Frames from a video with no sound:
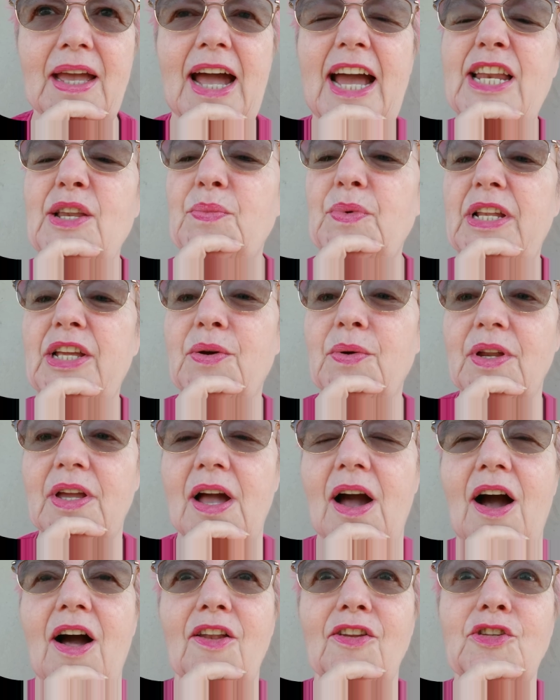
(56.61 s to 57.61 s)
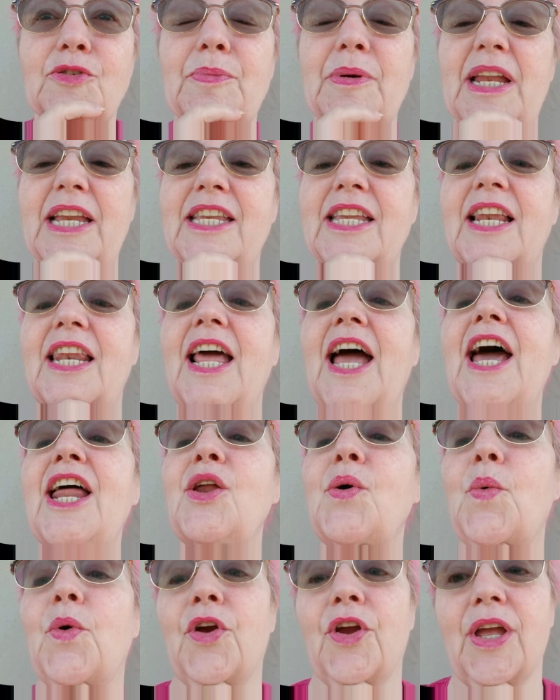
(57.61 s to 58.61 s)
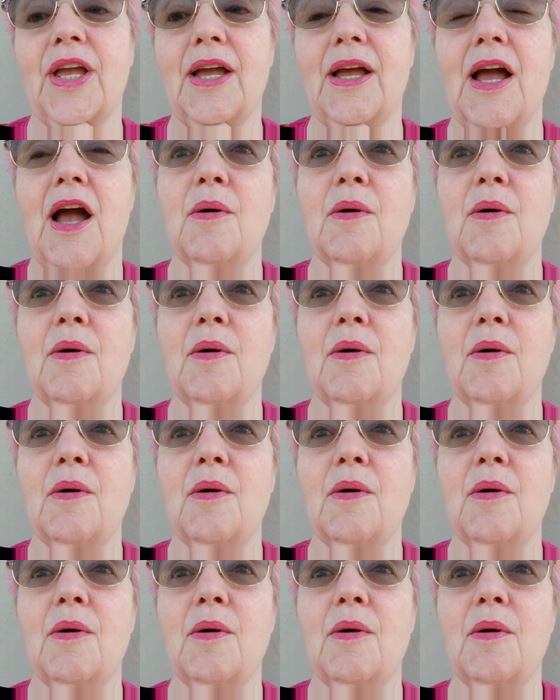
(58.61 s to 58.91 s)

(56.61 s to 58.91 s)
I didn't really go to college, but I did a lot of work,